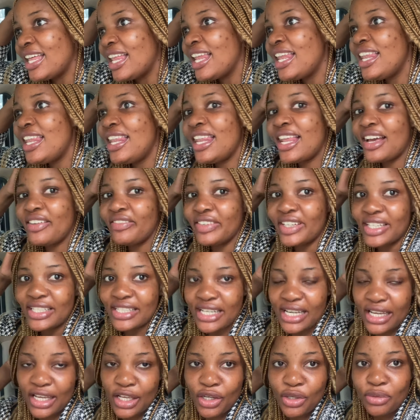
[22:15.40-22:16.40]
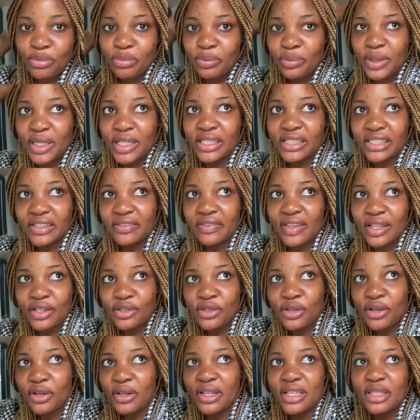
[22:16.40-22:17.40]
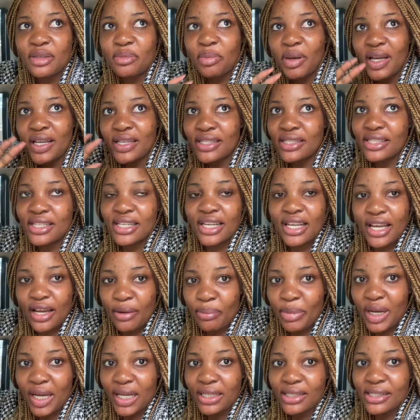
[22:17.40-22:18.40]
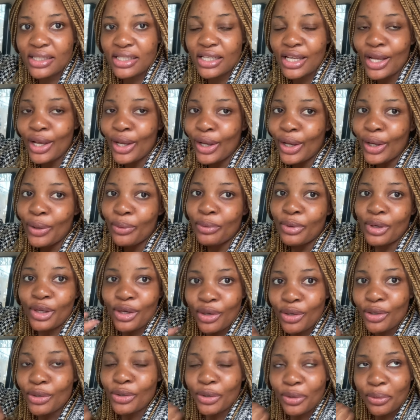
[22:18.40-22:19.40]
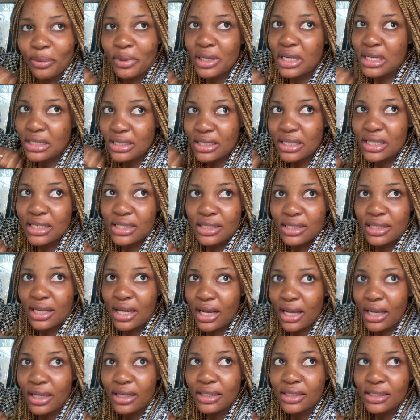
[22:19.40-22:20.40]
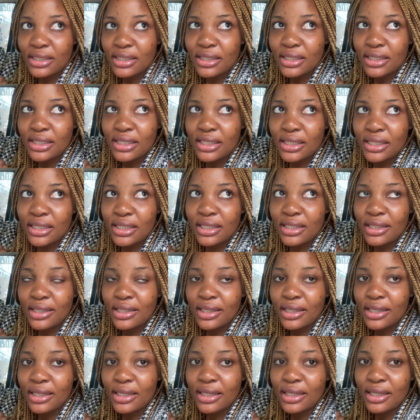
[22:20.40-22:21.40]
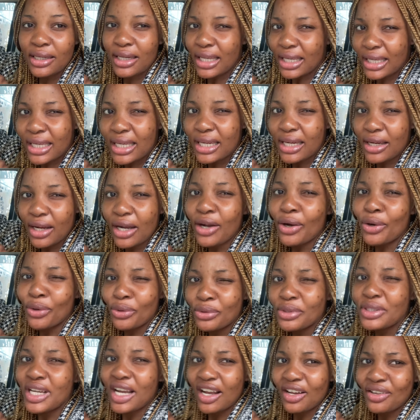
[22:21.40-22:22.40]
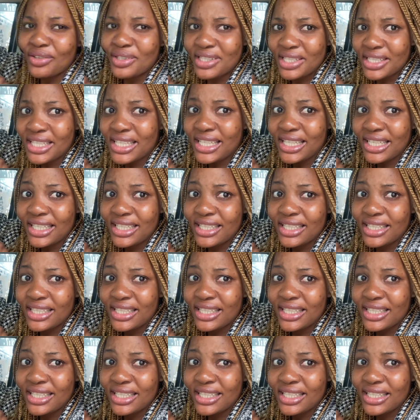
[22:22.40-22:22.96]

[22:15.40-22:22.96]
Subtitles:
Love it. I cannot believe that we always pass here, but we don't know what is inside. Like in our own country.